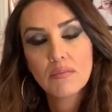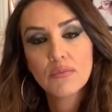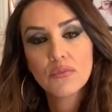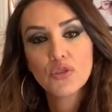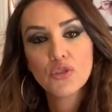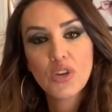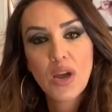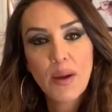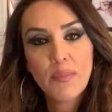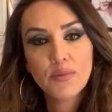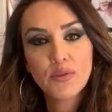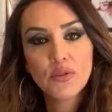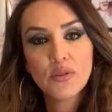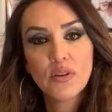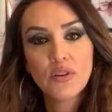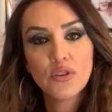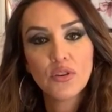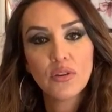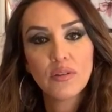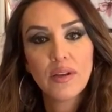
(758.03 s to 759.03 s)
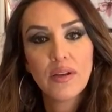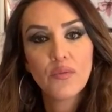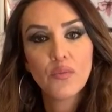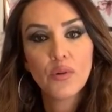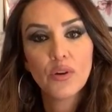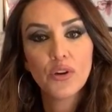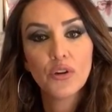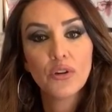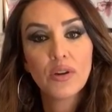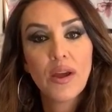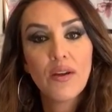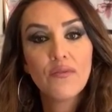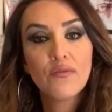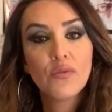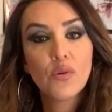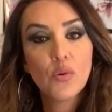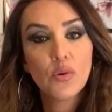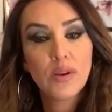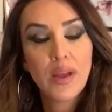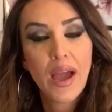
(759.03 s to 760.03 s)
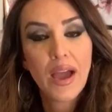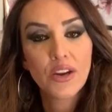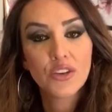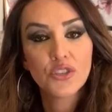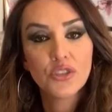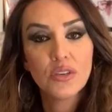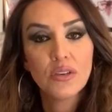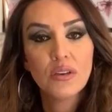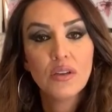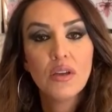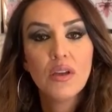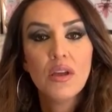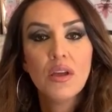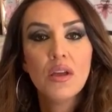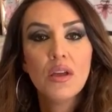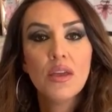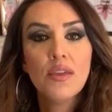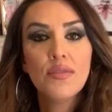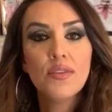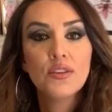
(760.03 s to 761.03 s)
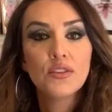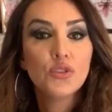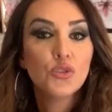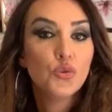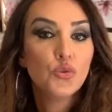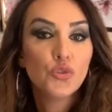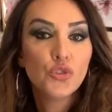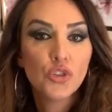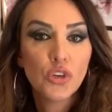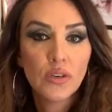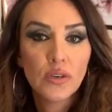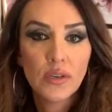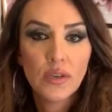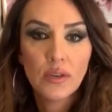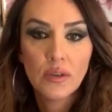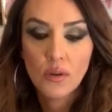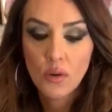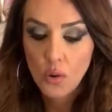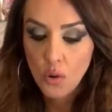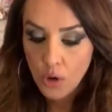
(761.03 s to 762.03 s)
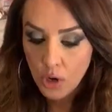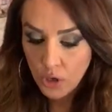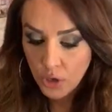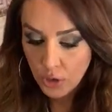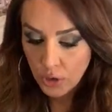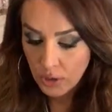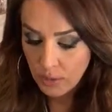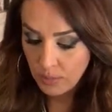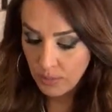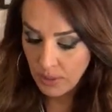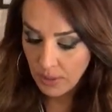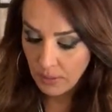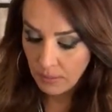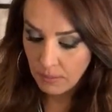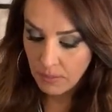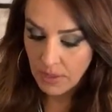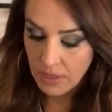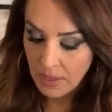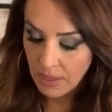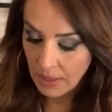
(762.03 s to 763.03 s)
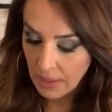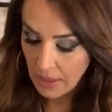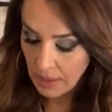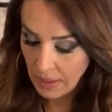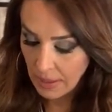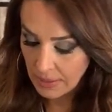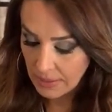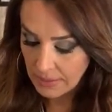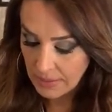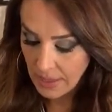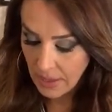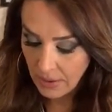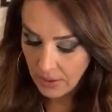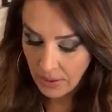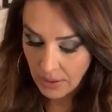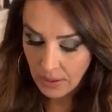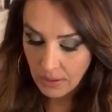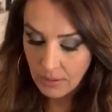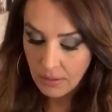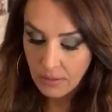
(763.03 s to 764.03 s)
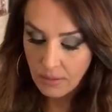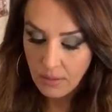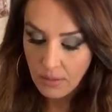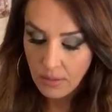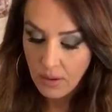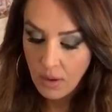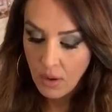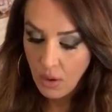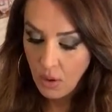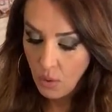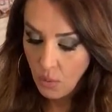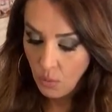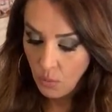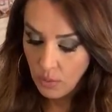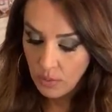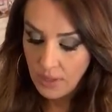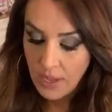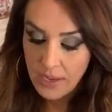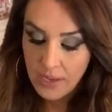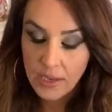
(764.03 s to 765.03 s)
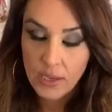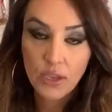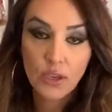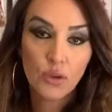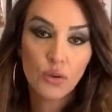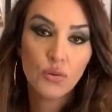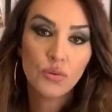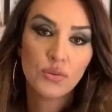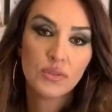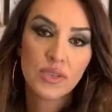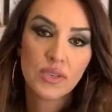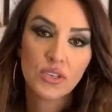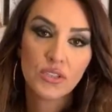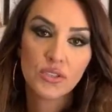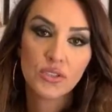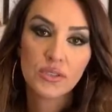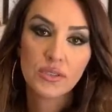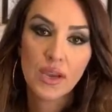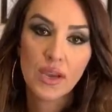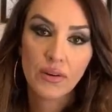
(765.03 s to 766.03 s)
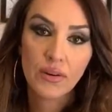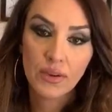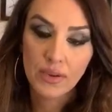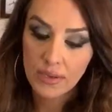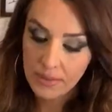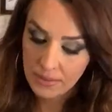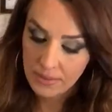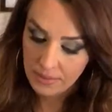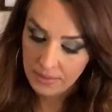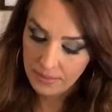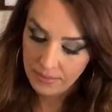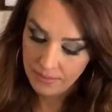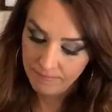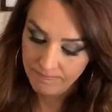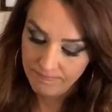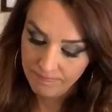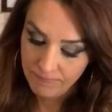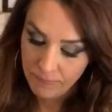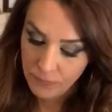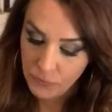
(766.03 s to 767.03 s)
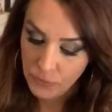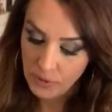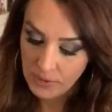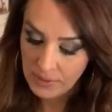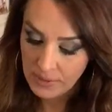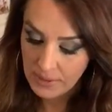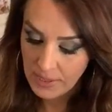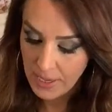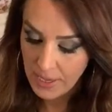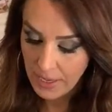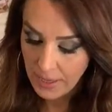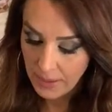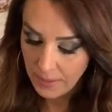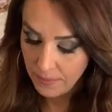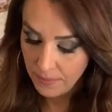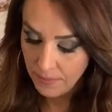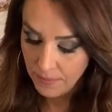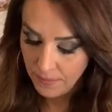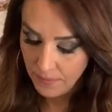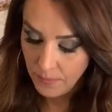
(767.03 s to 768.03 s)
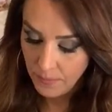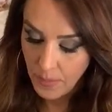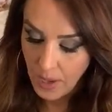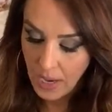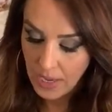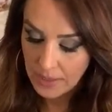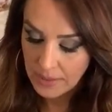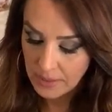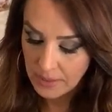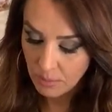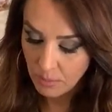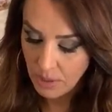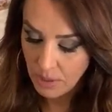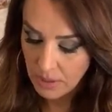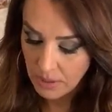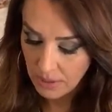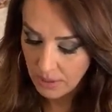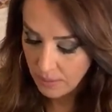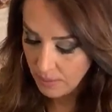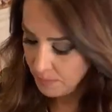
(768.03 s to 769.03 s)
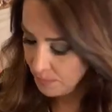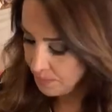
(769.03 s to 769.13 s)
chapter in your life where you're going to have forward action in this new journey. Or you could be meeting a Cancerian. Well, lucky you, Sagittarius. Just saying, biased opinion.